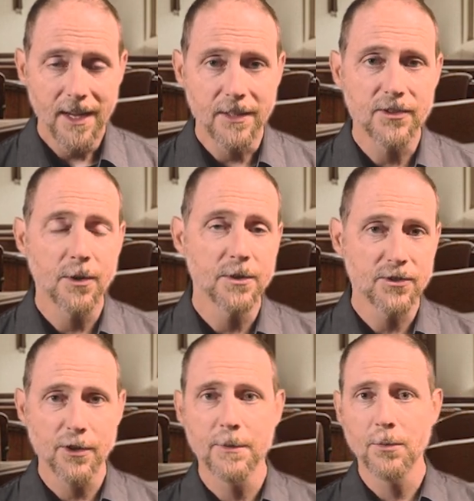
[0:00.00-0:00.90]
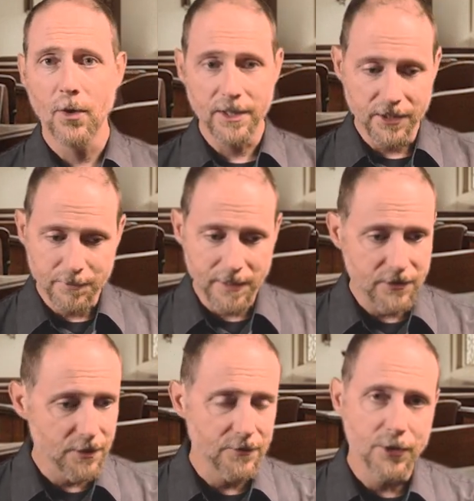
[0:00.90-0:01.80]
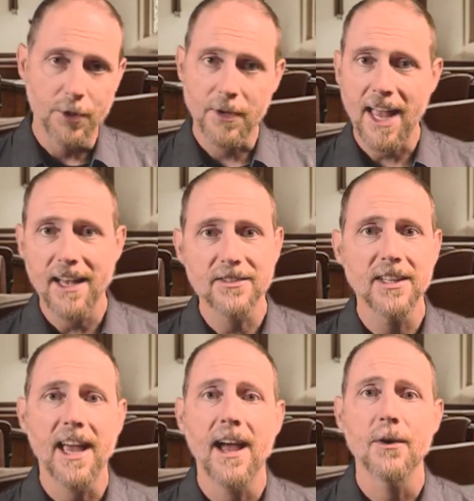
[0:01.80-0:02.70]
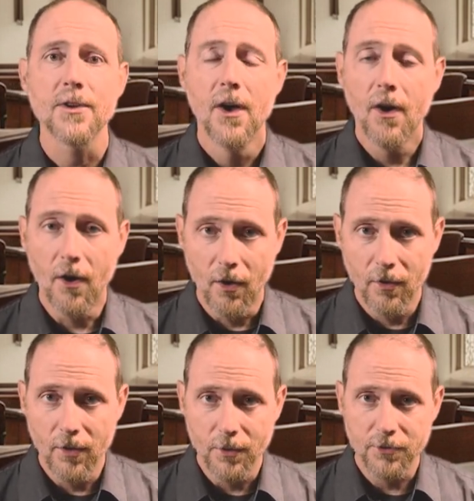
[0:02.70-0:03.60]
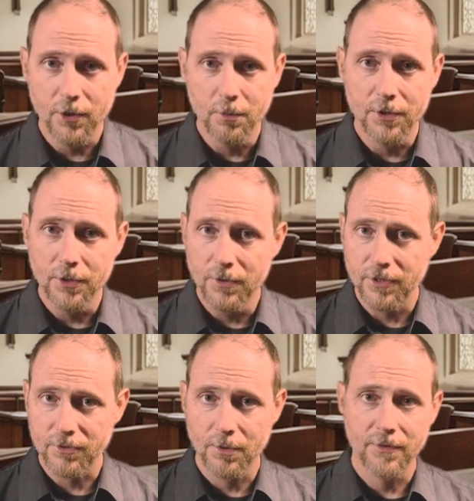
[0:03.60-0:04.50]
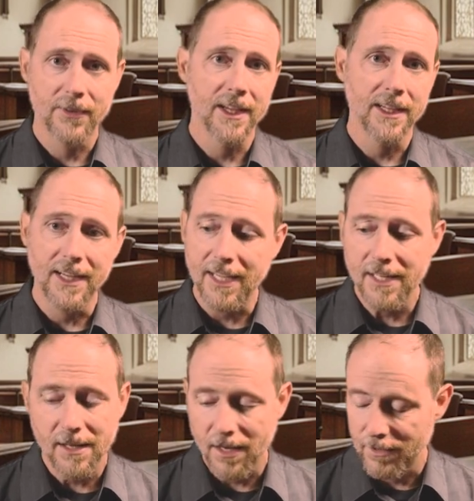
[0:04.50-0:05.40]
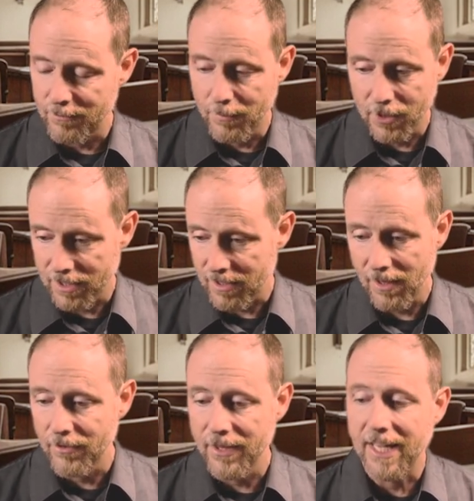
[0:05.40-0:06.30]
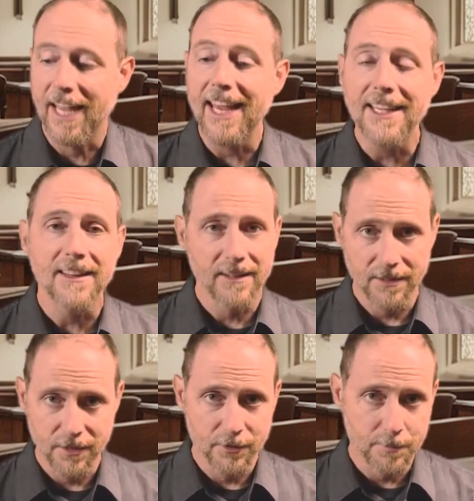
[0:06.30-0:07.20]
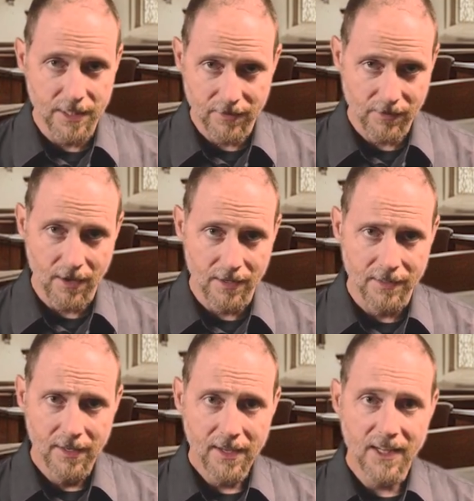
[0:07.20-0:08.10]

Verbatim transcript: And so in Sermon one, he speaks of, you know, casting out all those who would do this sort of thing in any kind of mercantile thing, anything that is beneath God,